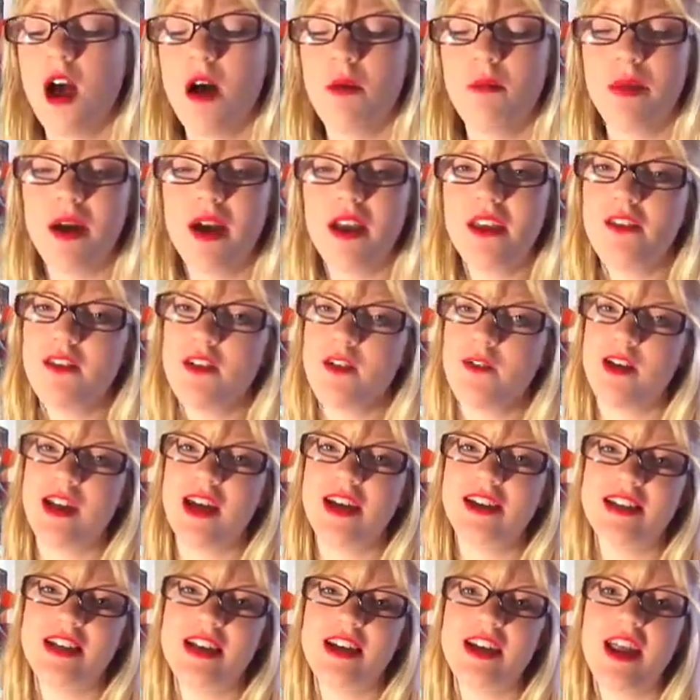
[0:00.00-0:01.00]
But you know what
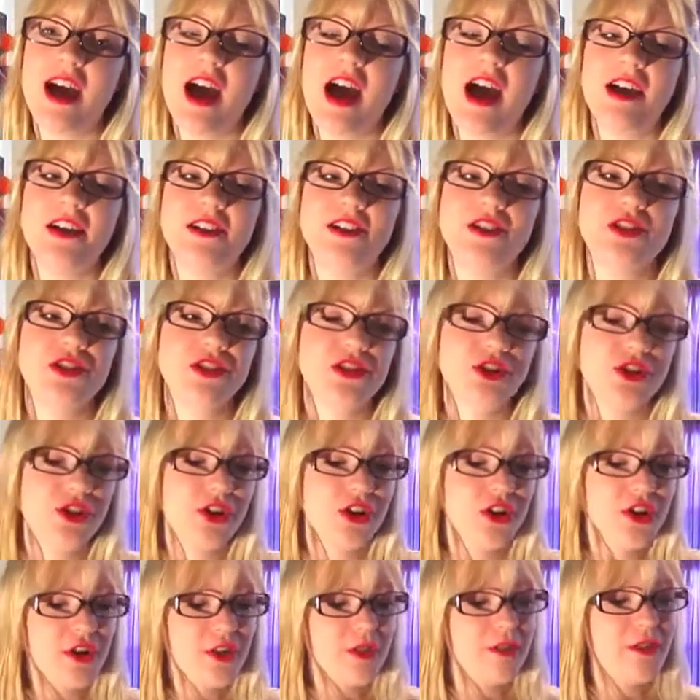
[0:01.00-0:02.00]
I did? I
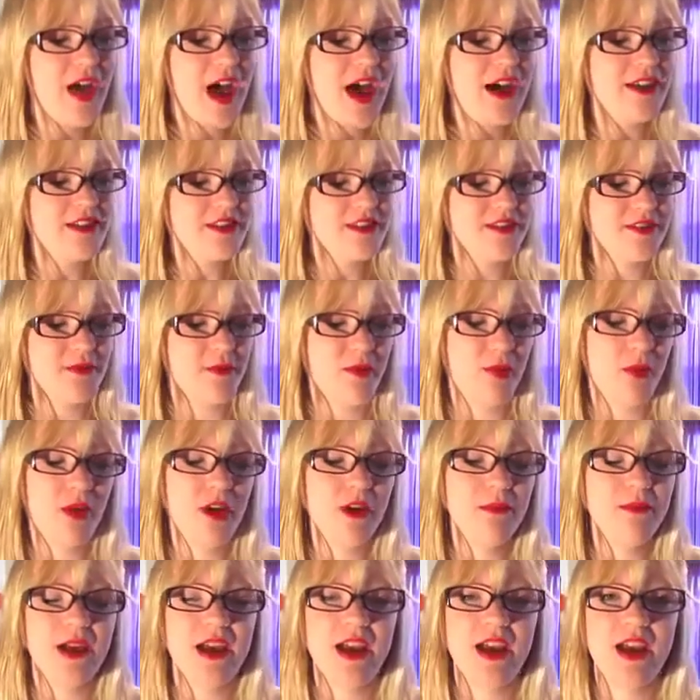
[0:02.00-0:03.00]
took that
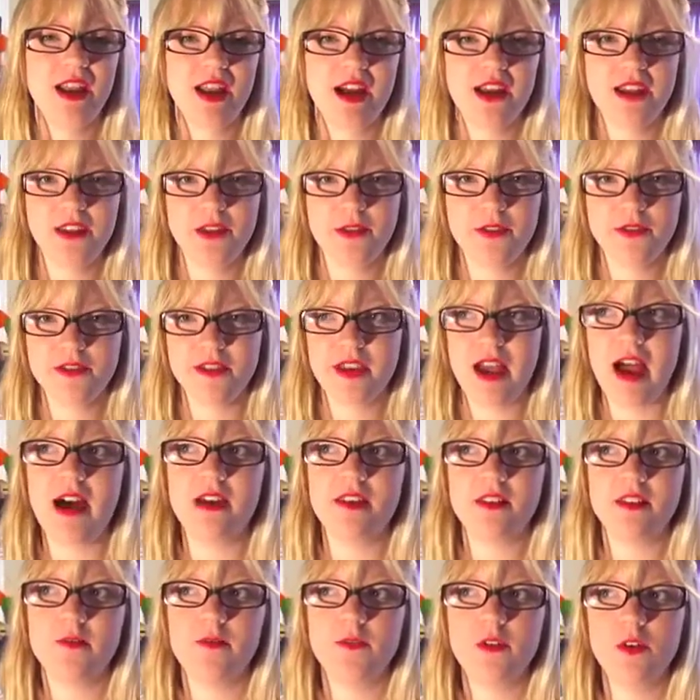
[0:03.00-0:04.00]
disappointment and I used it
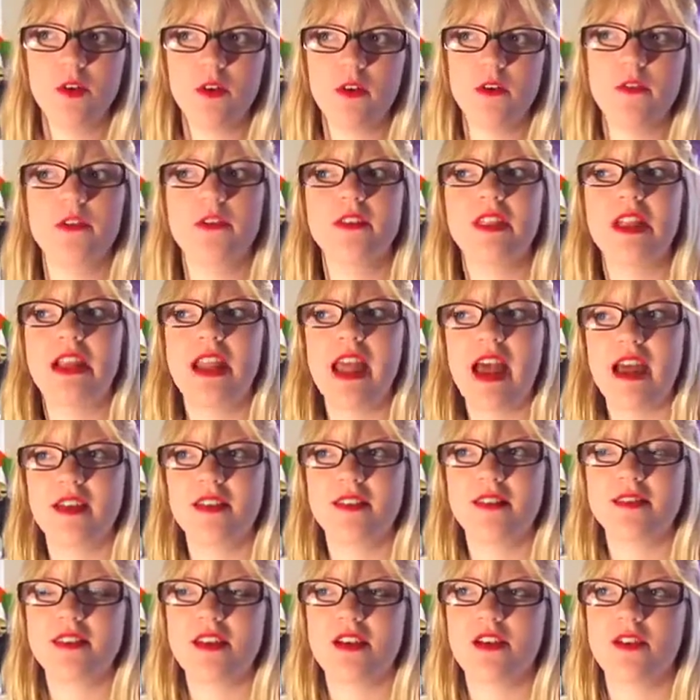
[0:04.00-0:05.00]
as fuel for the
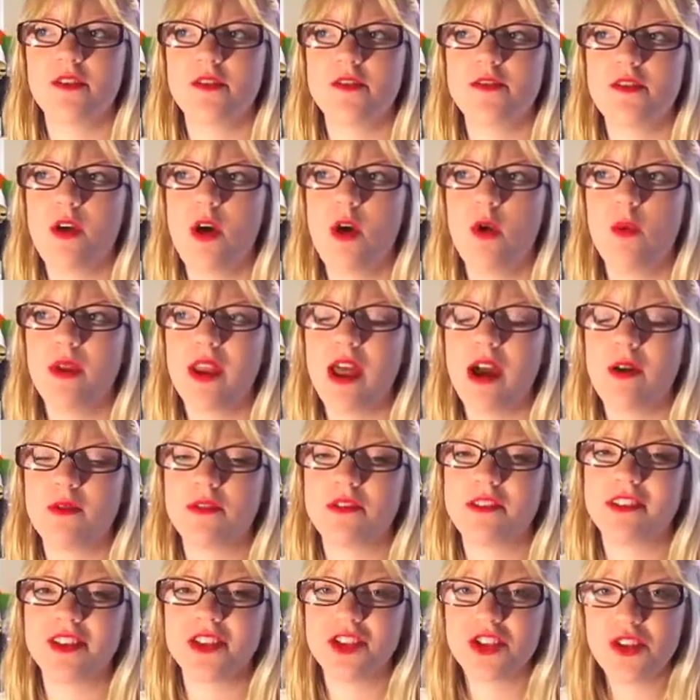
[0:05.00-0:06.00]
next year. So when I
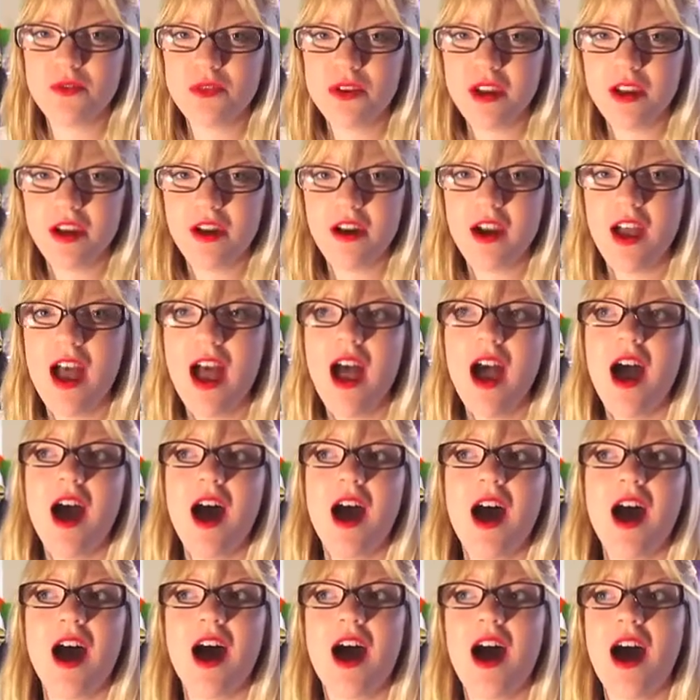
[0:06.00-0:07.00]
was a junior,
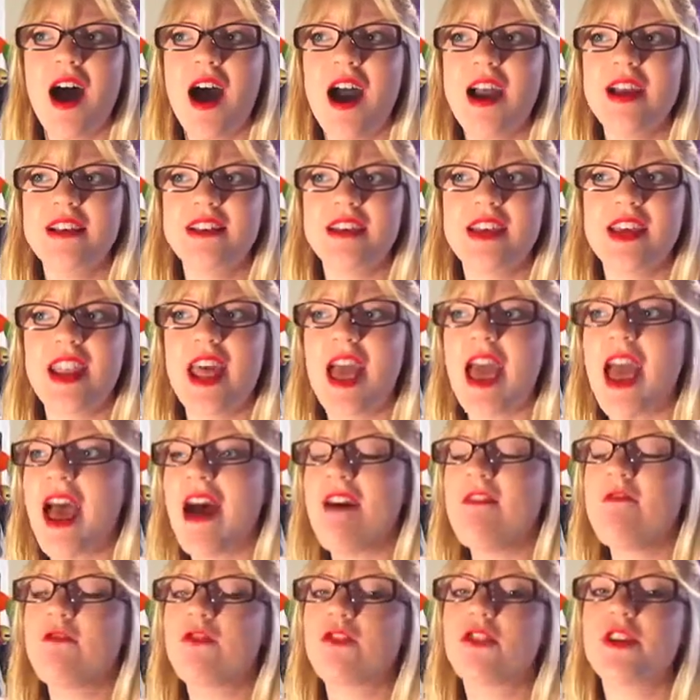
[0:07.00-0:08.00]
I did
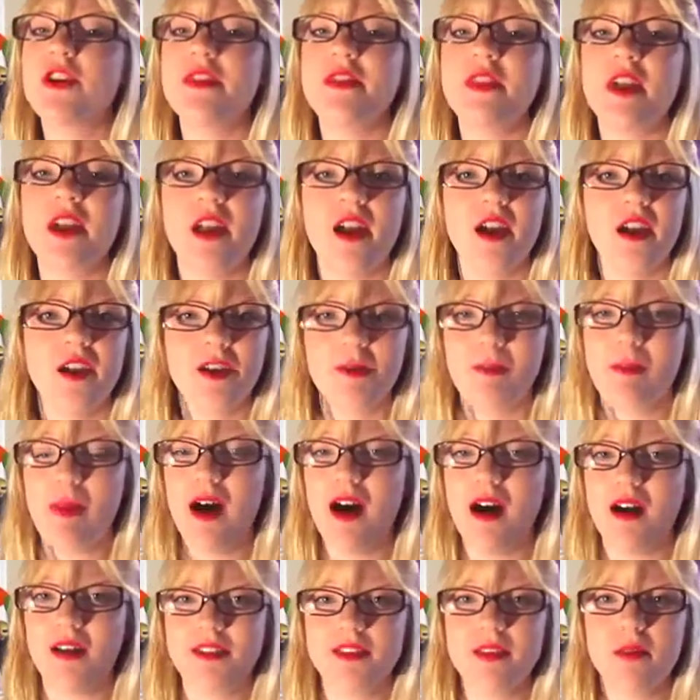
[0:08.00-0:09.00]
everything I could
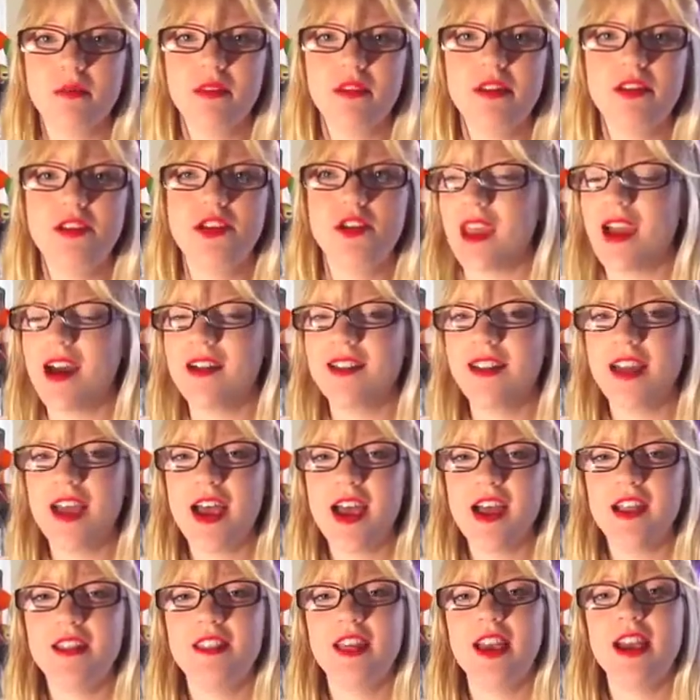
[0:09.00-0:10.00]
possibly do. And
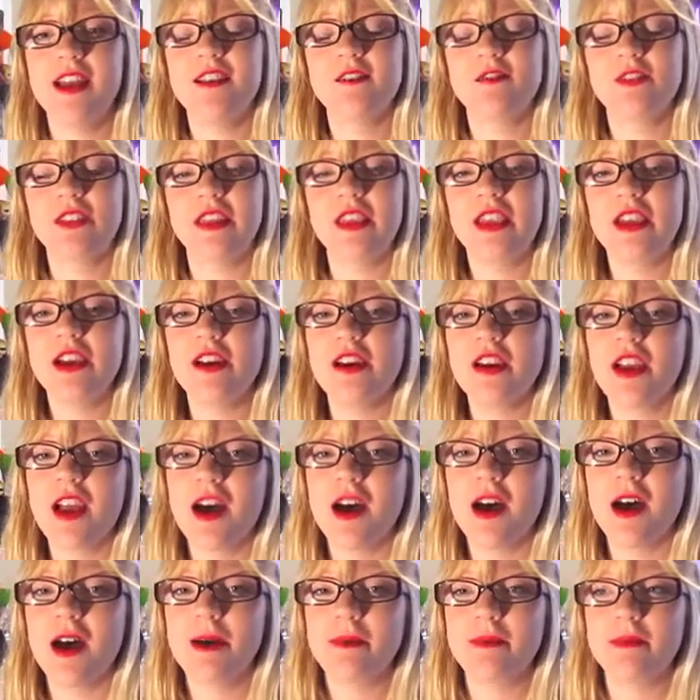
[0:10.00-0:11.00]
then the end of the year
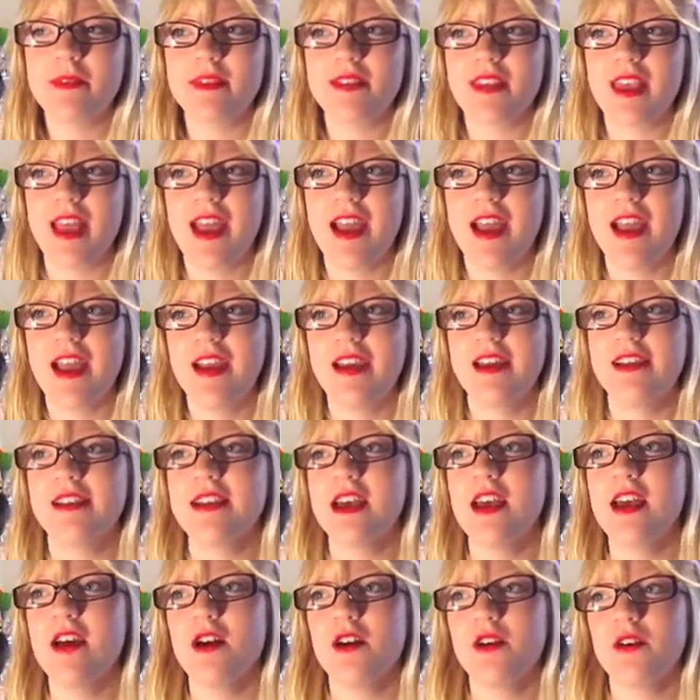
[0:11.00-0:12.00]
comes and
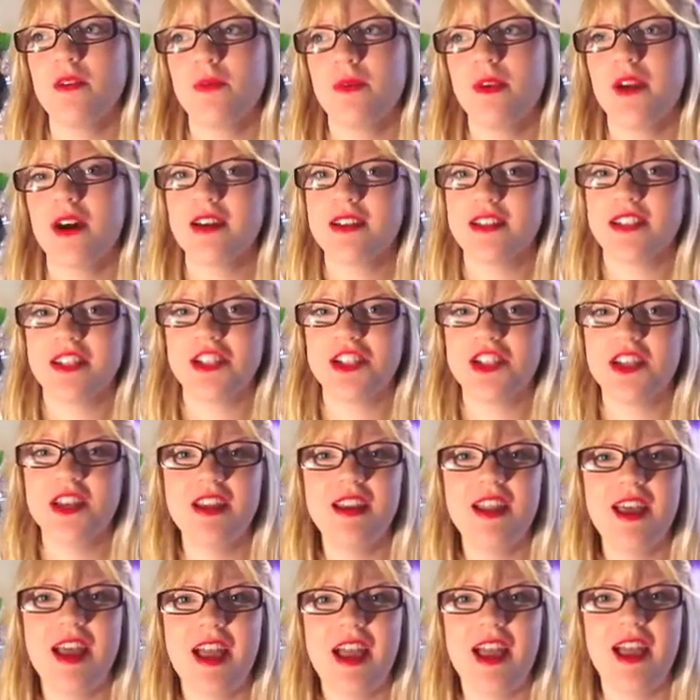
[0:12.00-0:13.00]
we
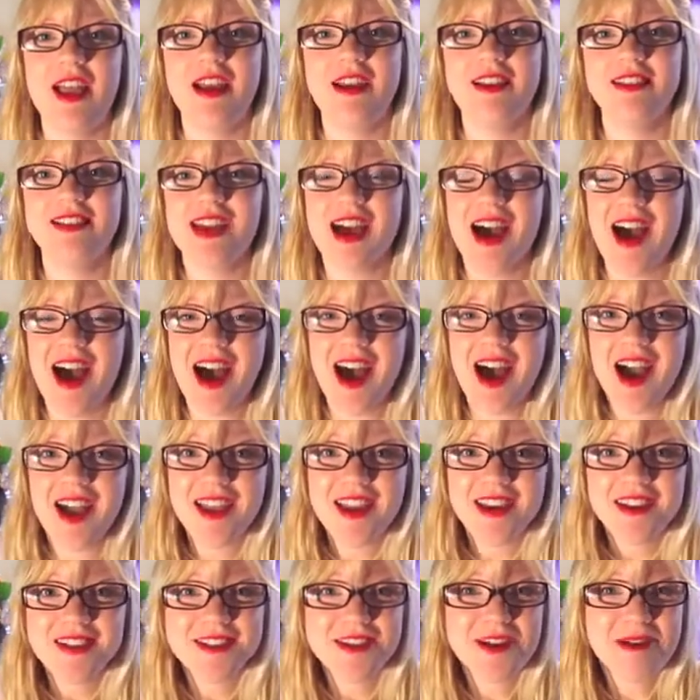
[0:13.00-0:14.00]
audition, and I
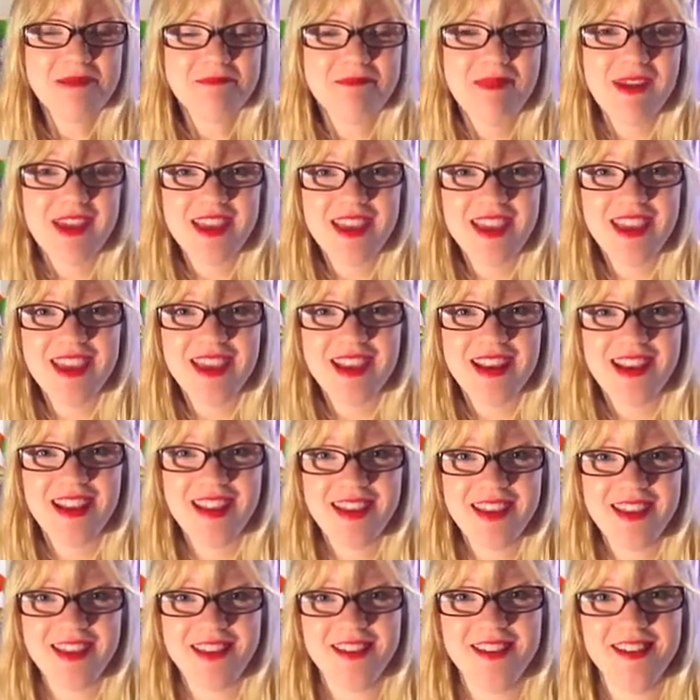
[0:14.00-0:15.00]
end up making it
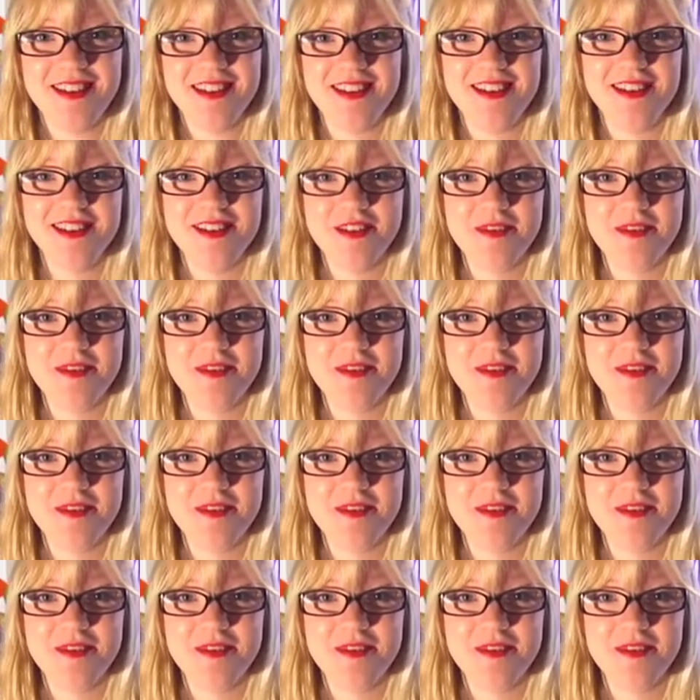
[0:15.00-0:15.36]
in.